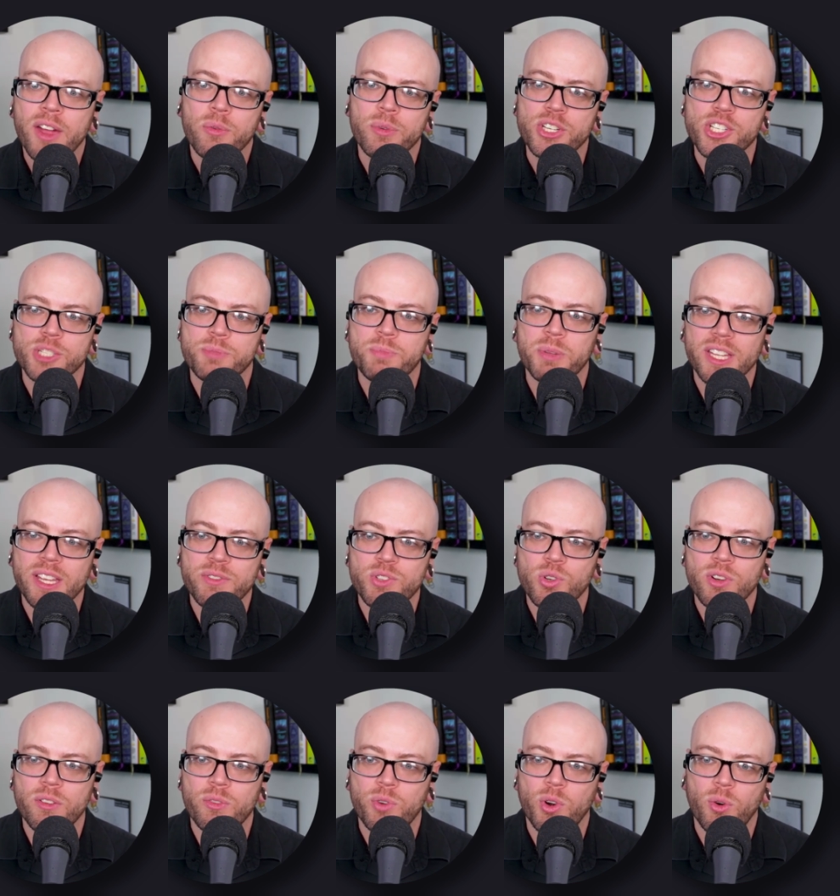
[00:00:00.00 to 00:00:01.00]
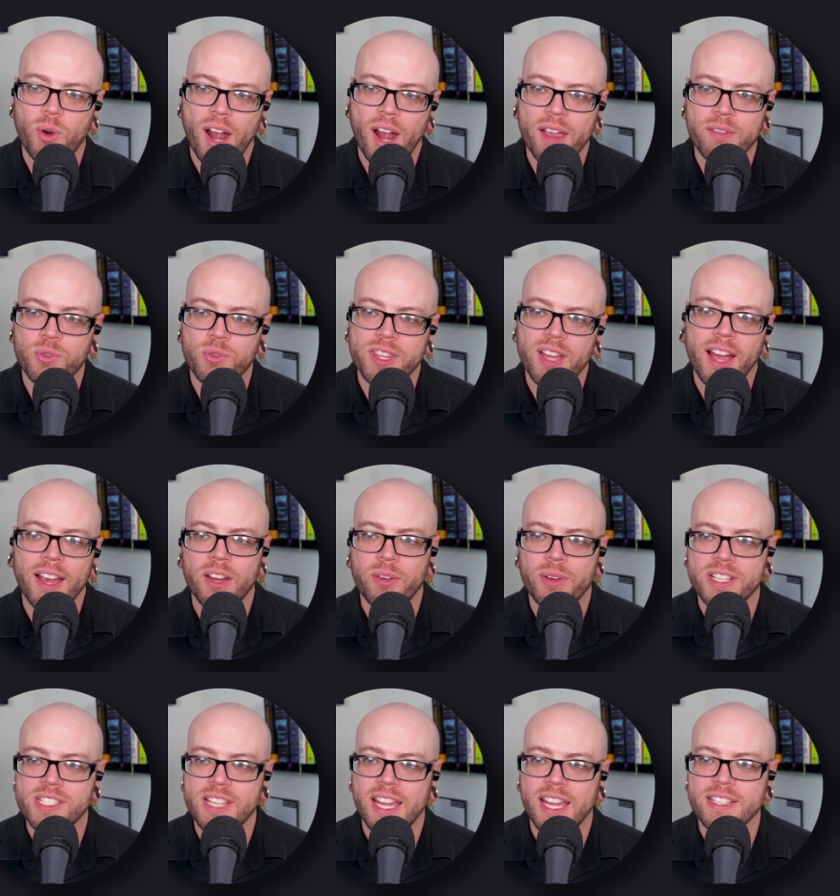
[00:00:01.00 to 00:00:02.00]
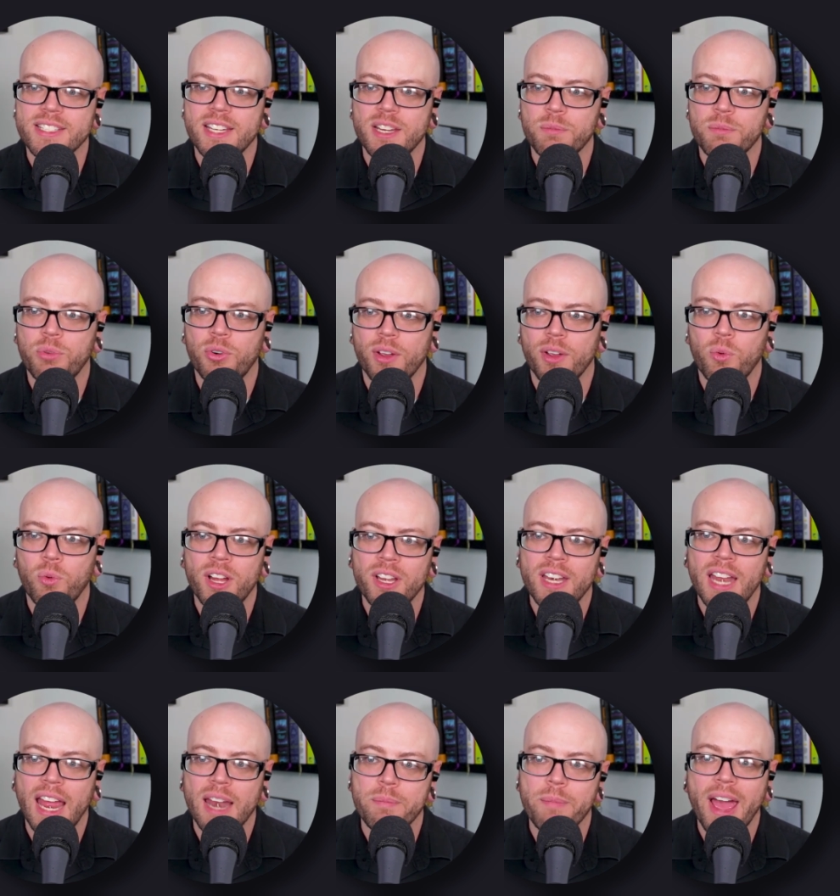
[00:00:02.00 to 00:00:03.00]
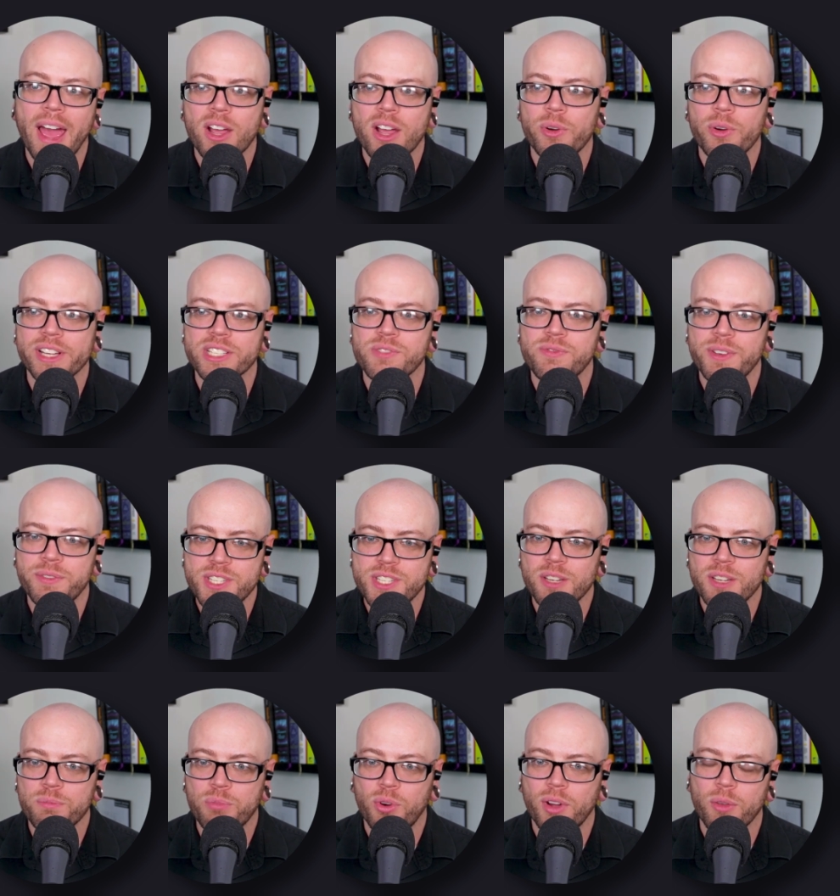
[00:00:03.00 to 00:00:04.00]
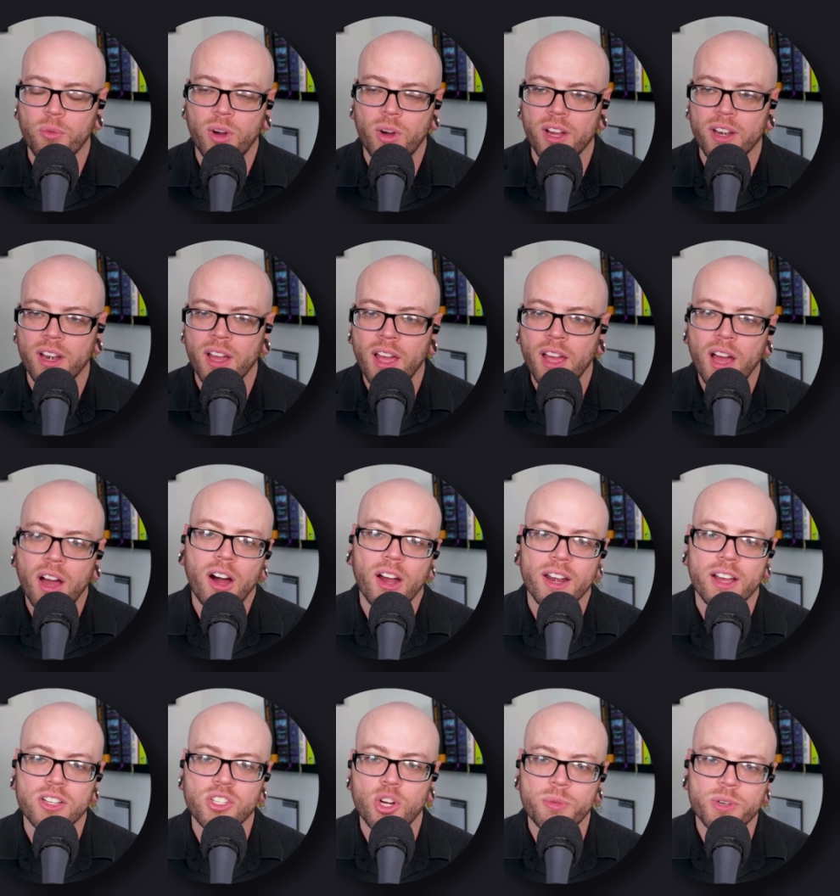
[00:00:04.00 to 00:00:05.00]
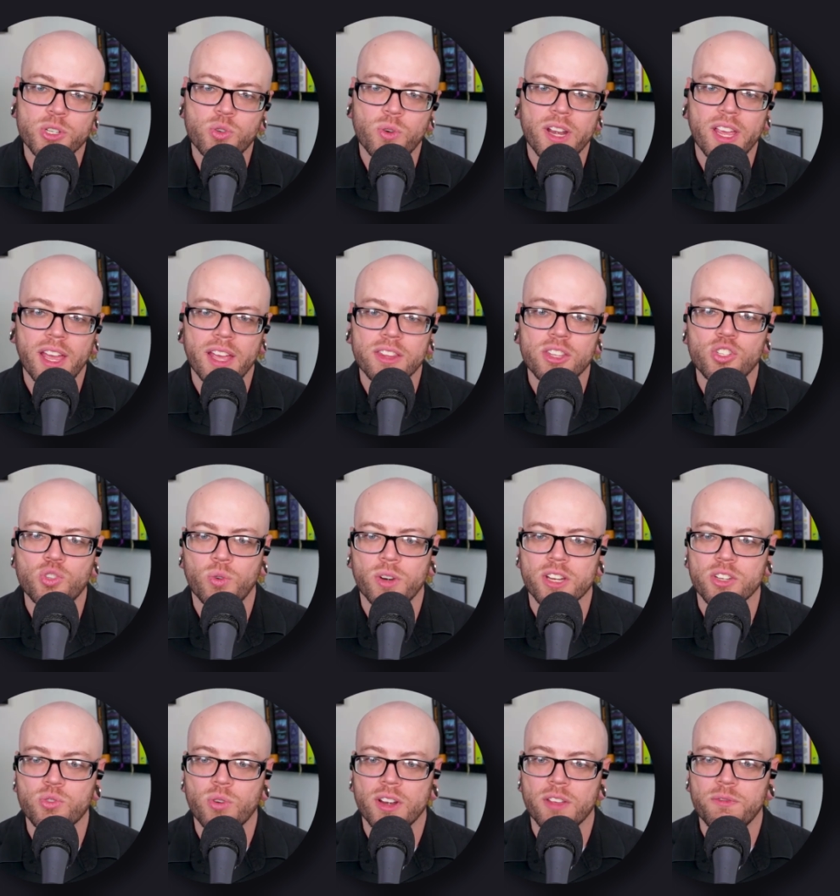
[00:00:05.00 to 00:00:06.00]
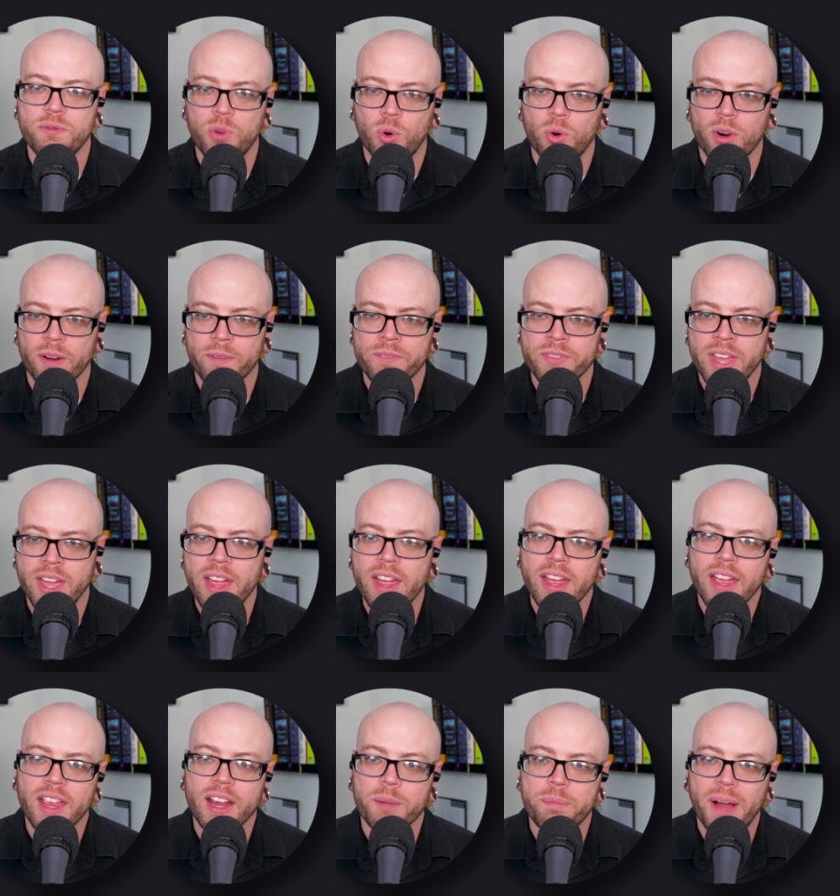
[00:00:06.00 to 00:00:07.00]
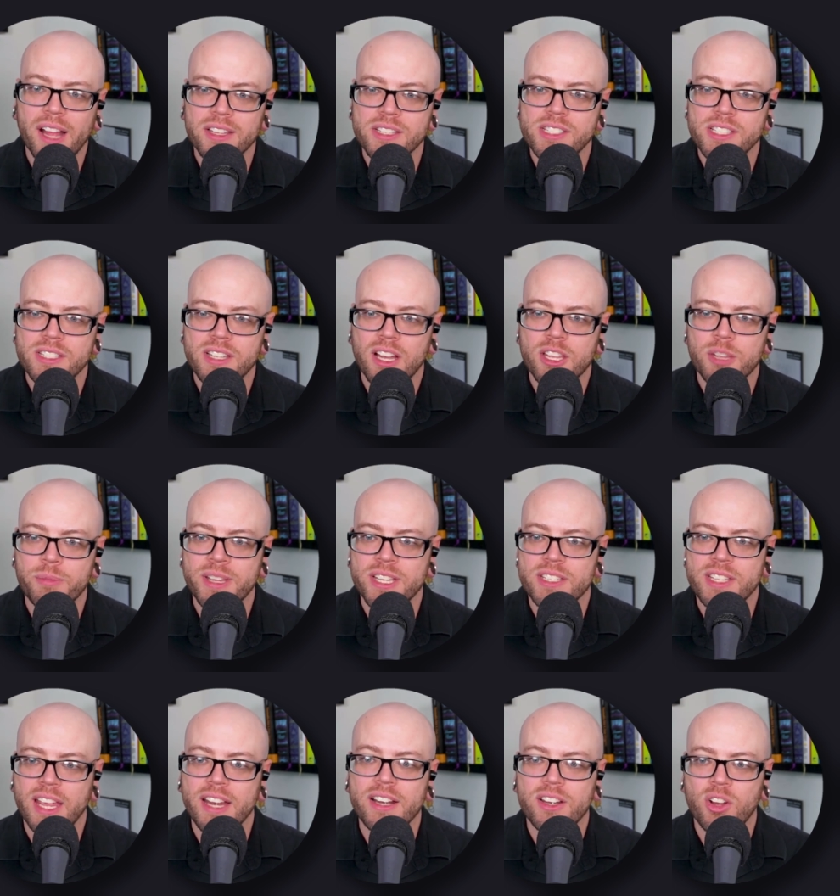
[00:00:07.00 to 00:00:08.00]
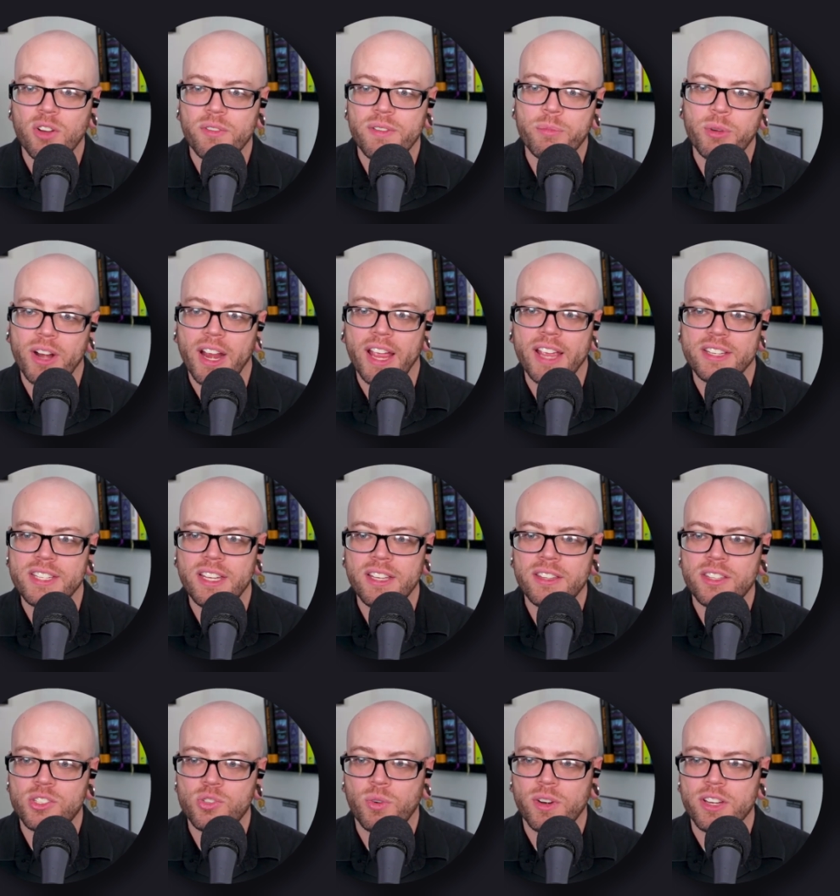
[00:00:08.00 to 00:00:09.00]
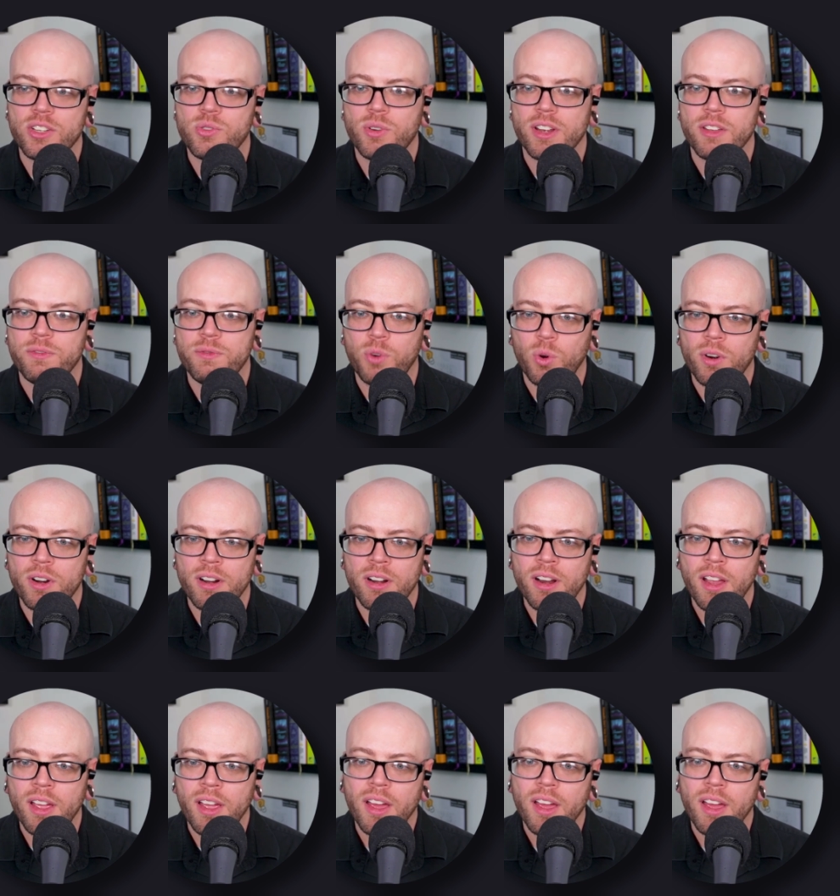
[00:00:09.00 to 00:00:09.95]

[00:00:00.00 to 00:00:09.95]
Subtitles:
which is believed to have arrived with iOS 18.1 and macOS 15.1 on October 28, 2024. In a policy document dated November 18, 2024,